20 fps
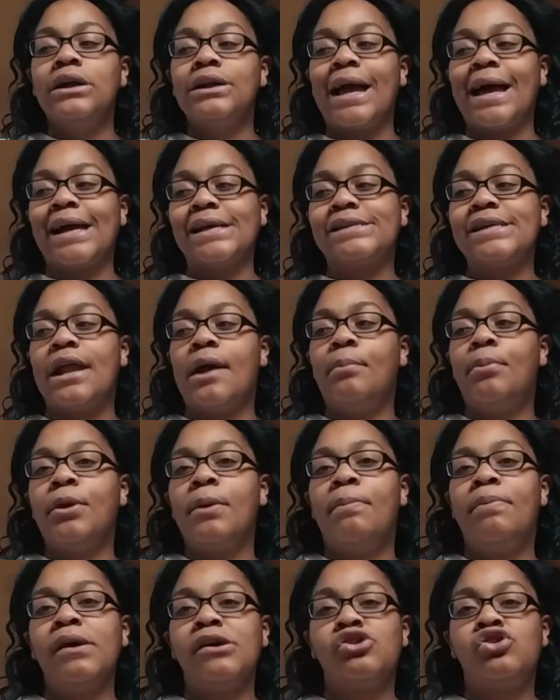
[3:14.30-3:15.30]
Like I said, I'll put
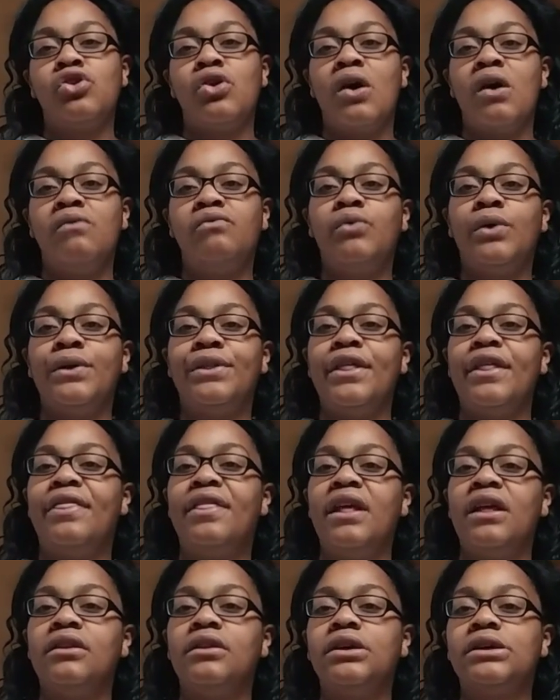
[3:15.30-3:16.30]
a picture of what the
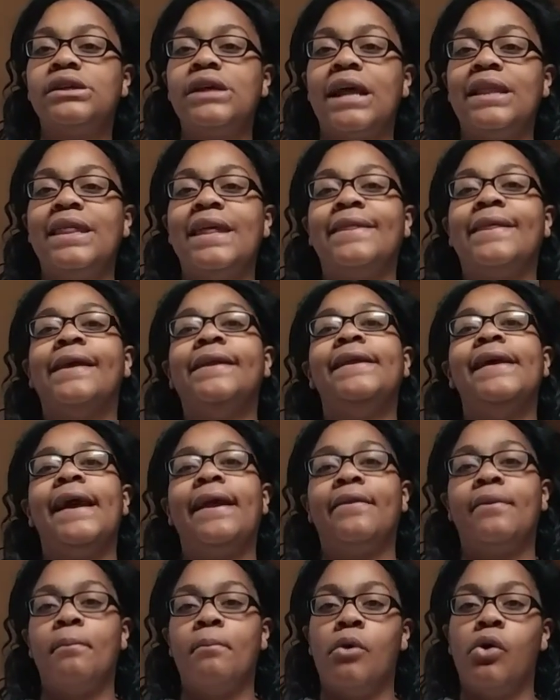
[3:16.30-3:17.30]
thing looks like that they
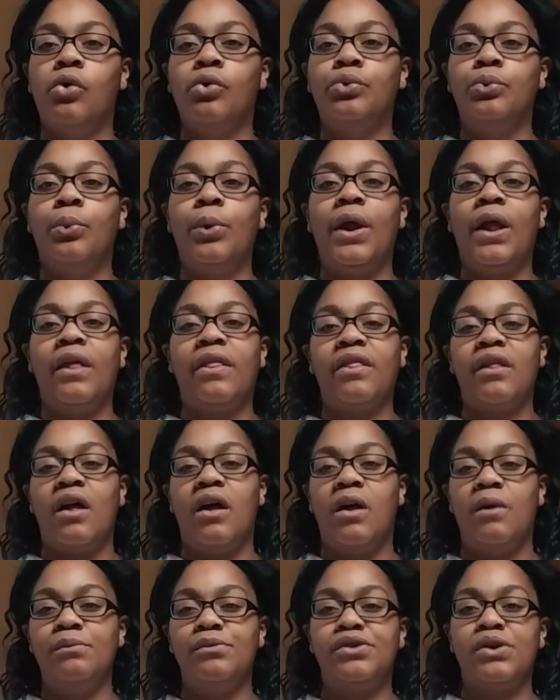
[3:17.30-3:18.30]
take the mold with
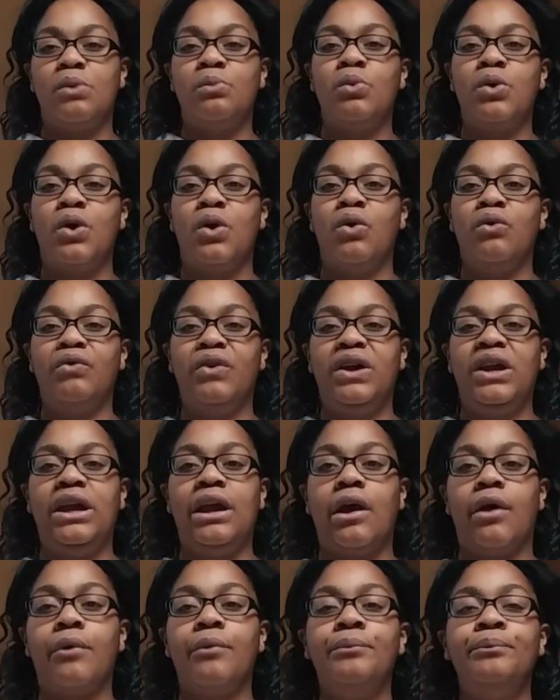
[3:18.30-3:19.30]
somewhere over
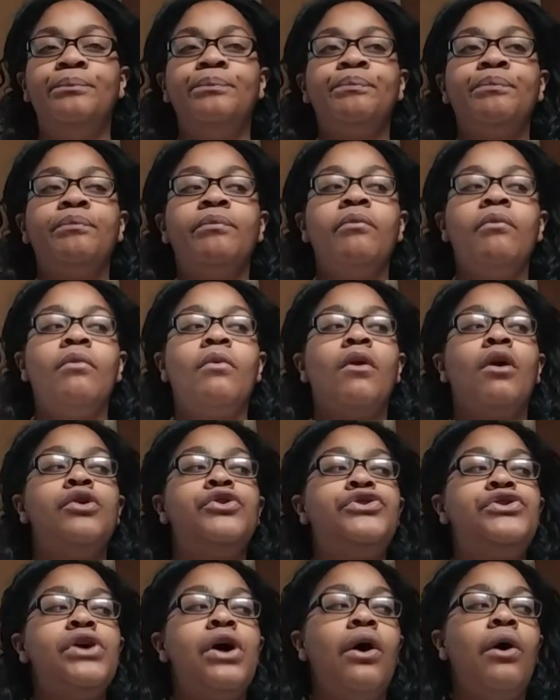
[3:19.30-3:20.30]
here.
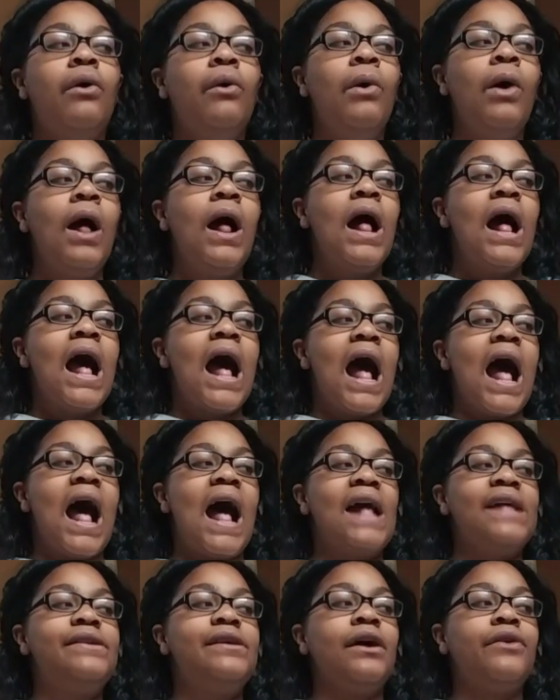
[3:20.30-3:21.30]
So
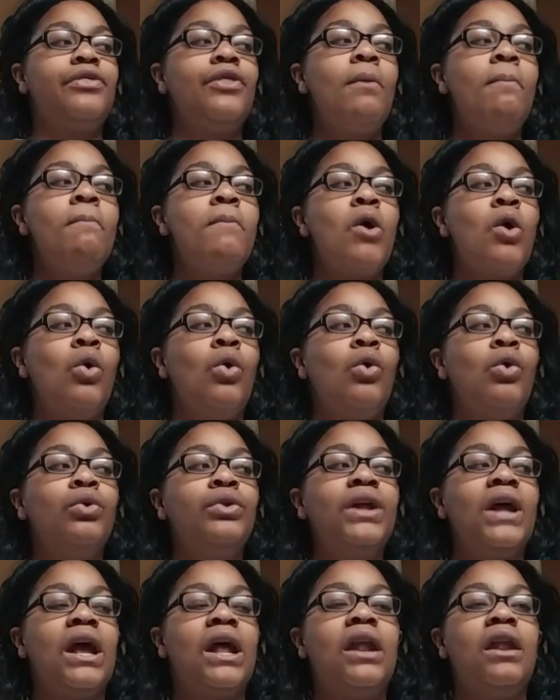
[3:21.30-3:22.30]
I took the
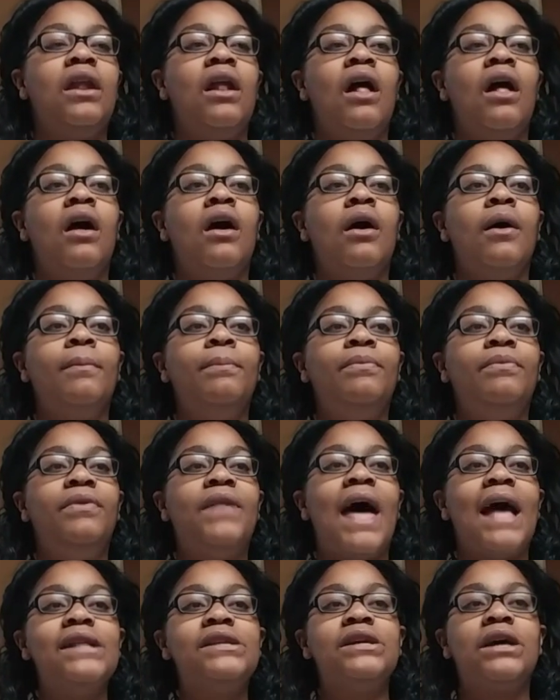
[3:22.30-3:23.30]
mold, and
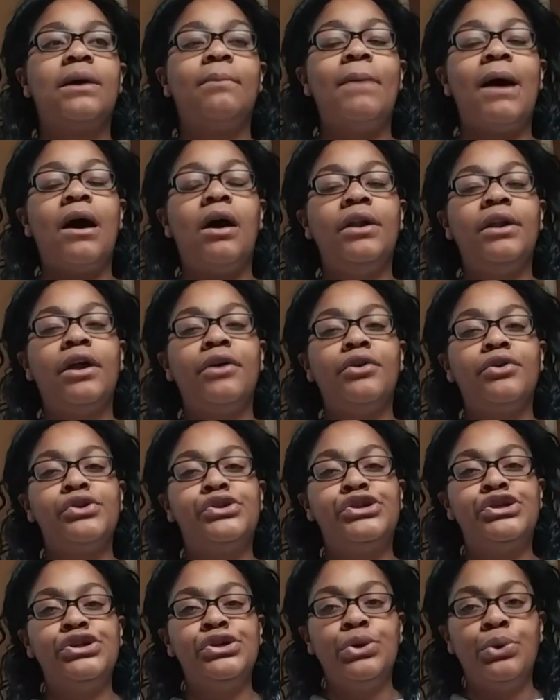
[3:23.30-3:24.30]
that took about another
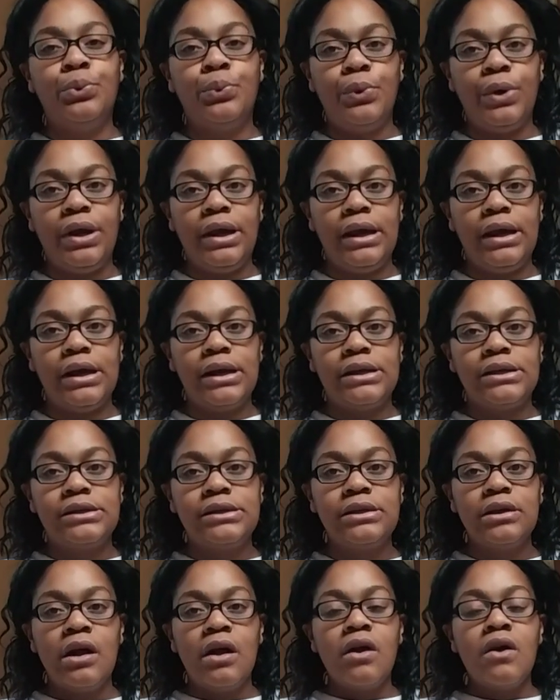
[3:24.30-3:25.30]
2
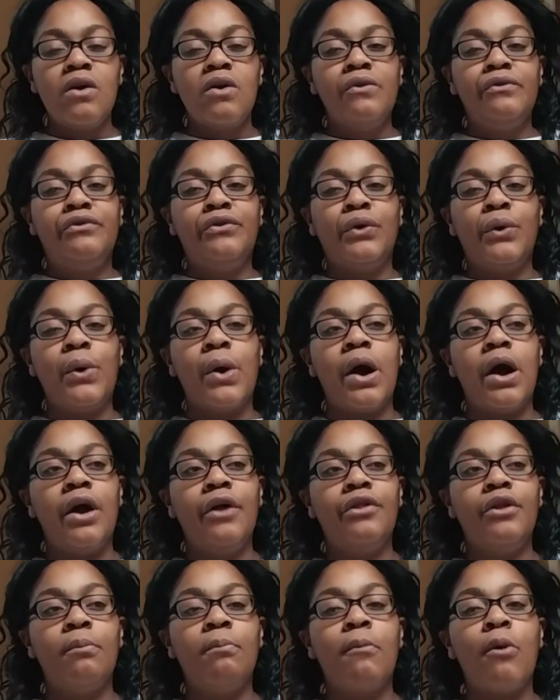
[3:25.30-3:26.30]
weeks
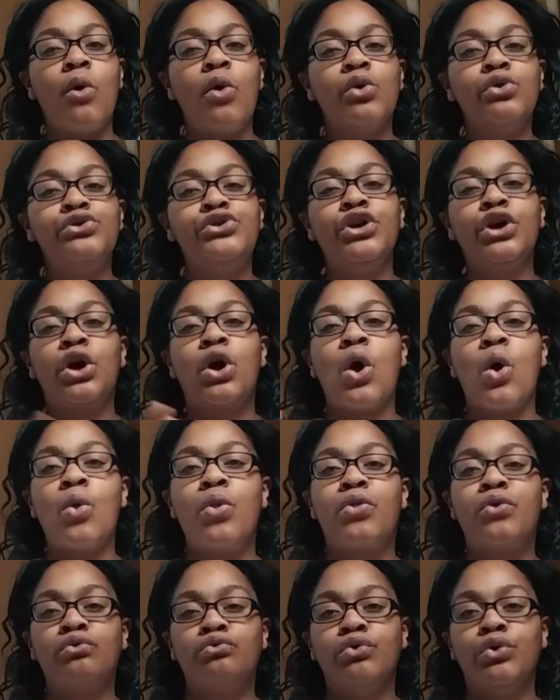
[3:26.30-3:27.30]
for the mold to
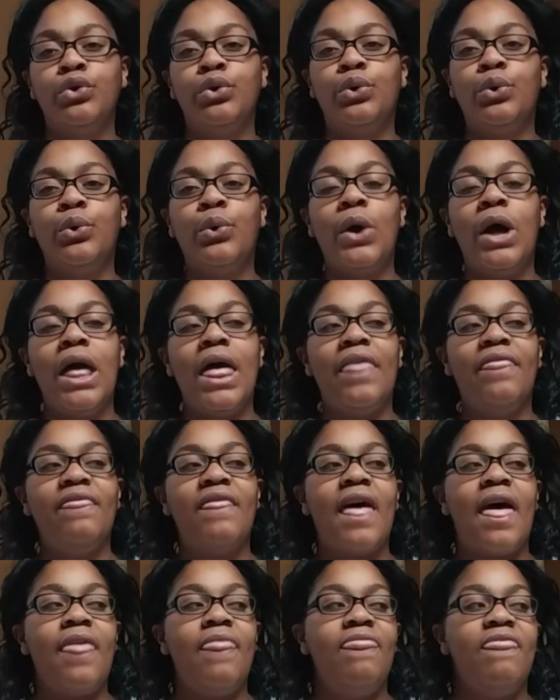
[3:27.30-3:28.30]
go through, and
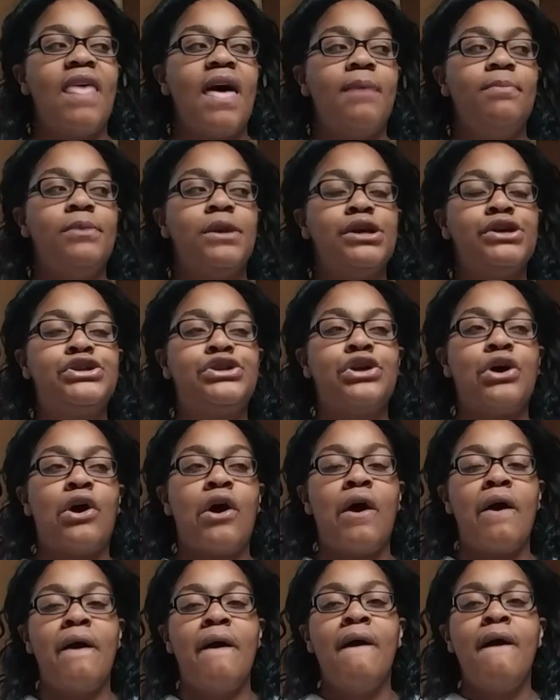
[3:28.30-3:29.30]
then to
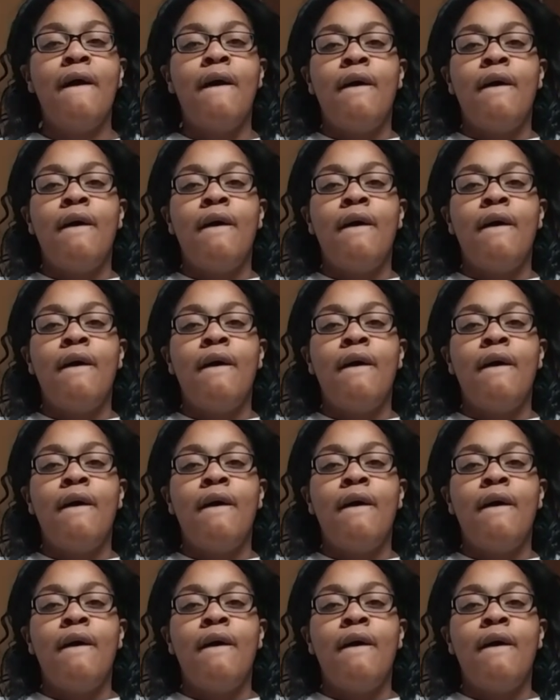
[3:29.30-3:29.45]
start